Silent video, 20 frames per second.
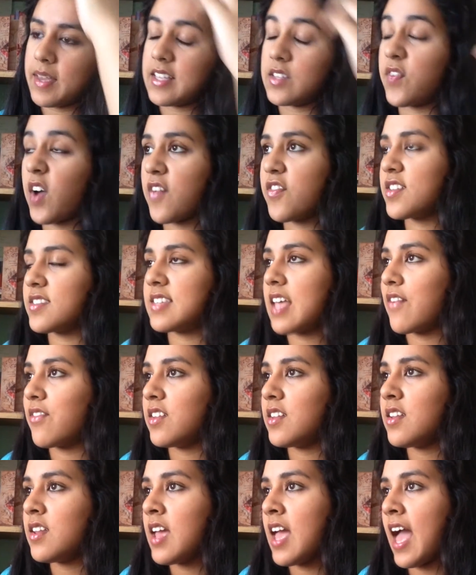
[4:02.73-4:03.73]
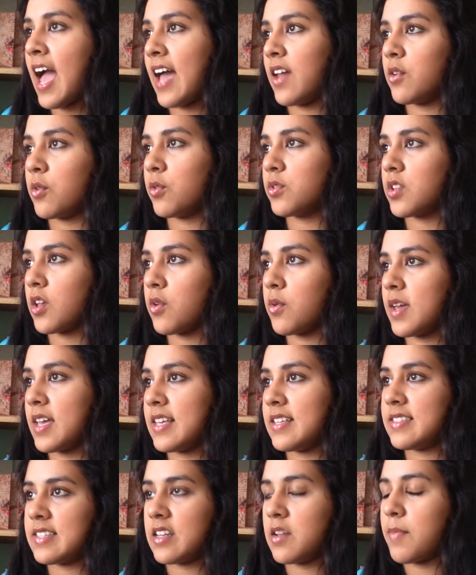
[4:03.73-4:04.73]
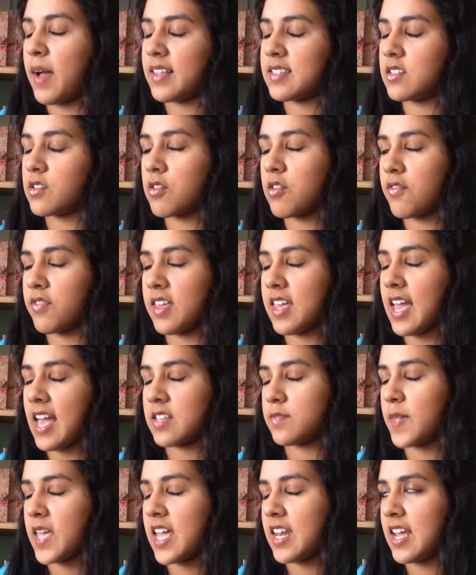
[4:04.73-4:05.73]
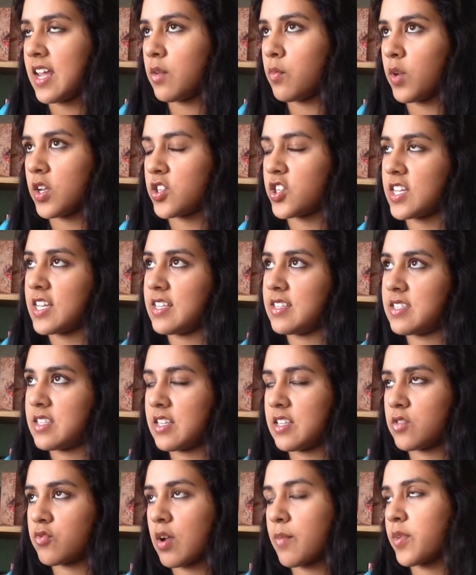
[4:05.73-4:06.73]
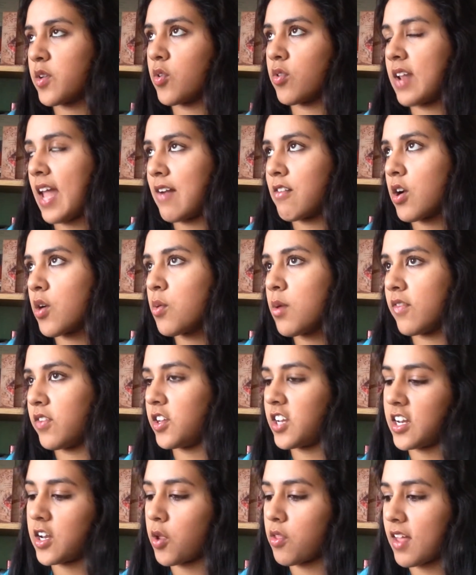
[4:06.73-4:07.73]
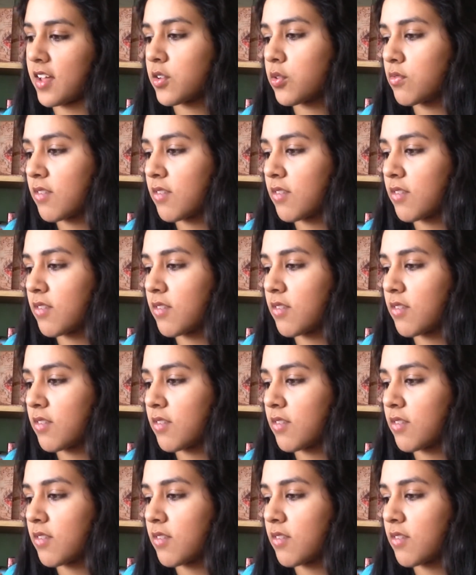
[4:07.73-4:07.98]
he's 5'7", and also is an ambassador of the SBNN, which is the Straight But Not Narrow, if you didn't know that